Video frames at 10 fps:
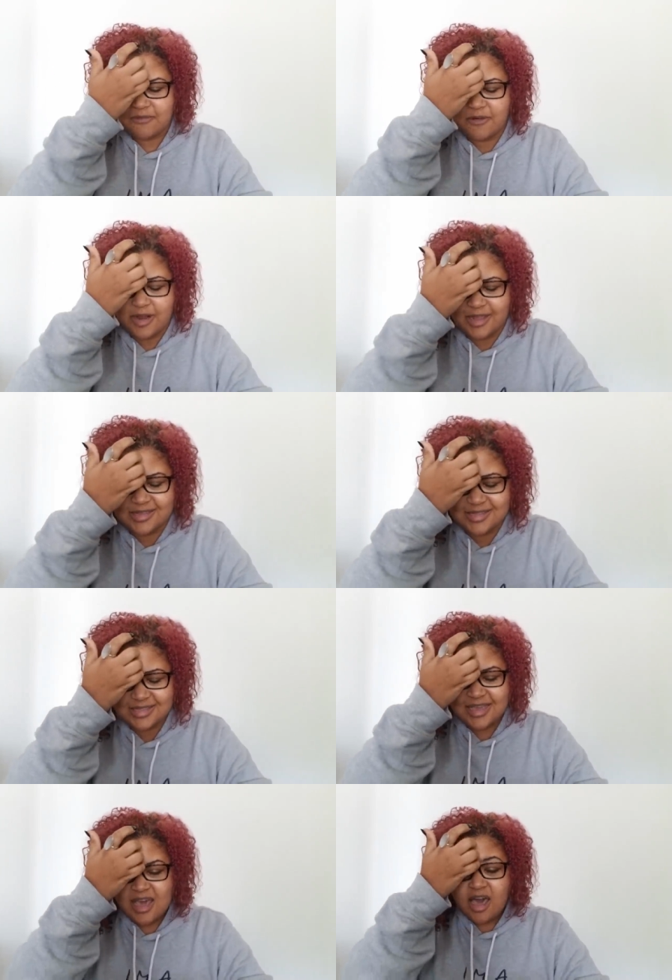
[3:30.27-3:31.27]

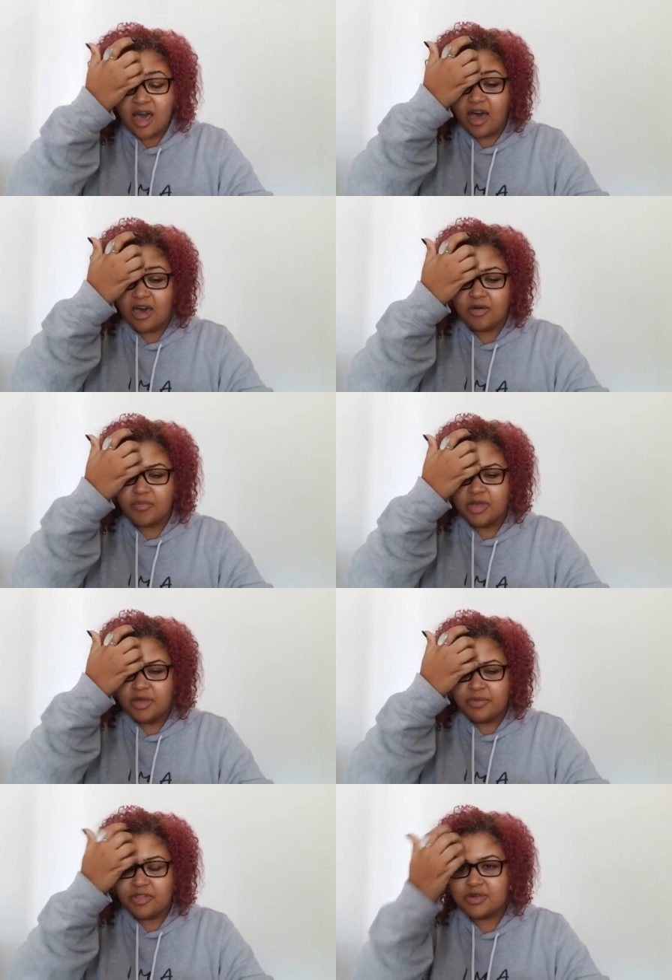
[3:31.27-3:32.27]
phrase. Um,
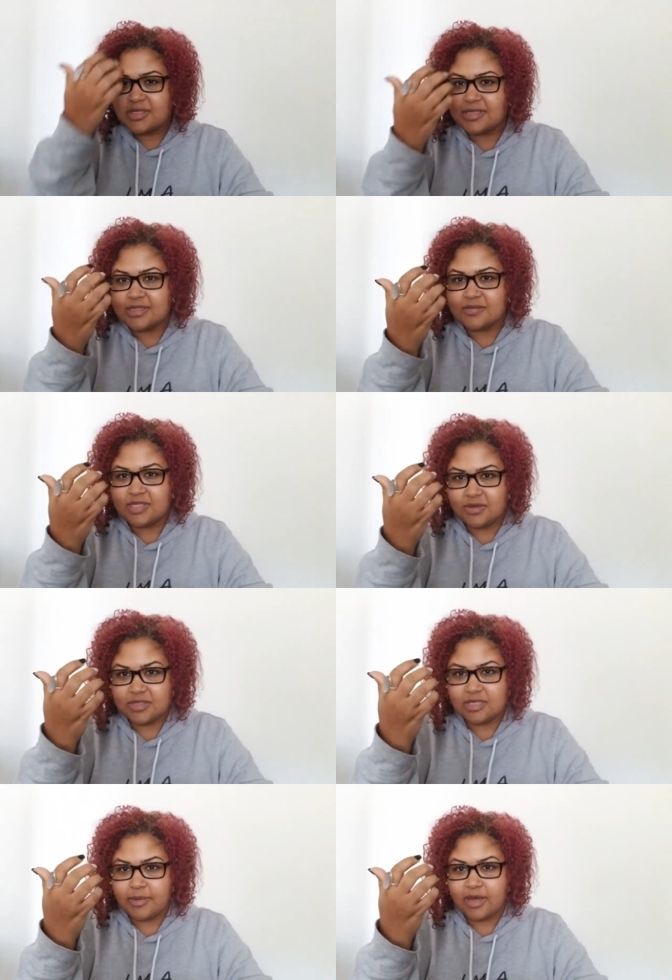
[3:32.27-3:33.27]
but there's a sense of
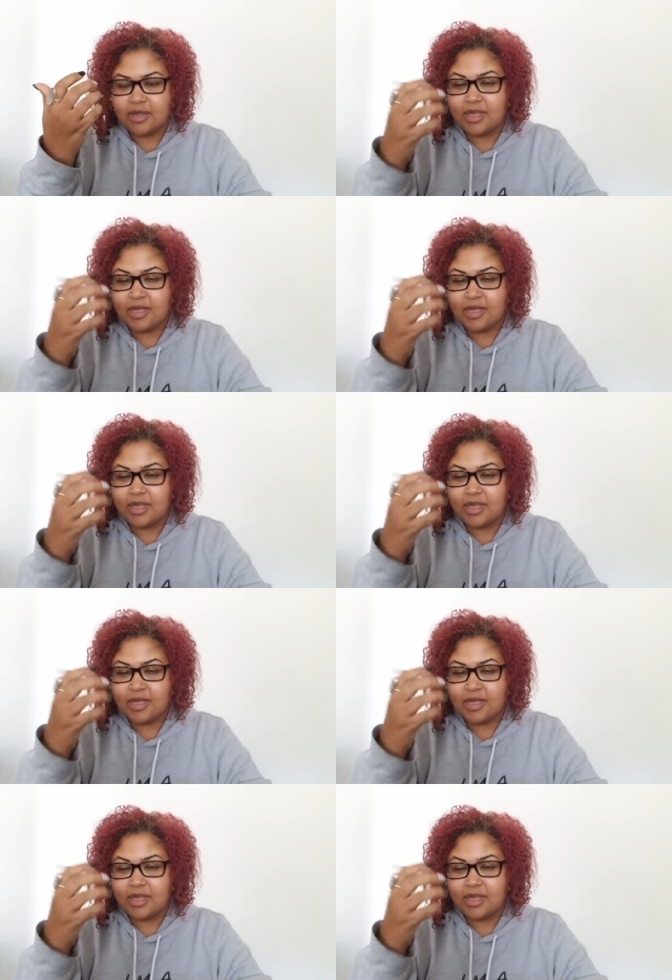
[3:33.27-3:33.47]
secrecy about it.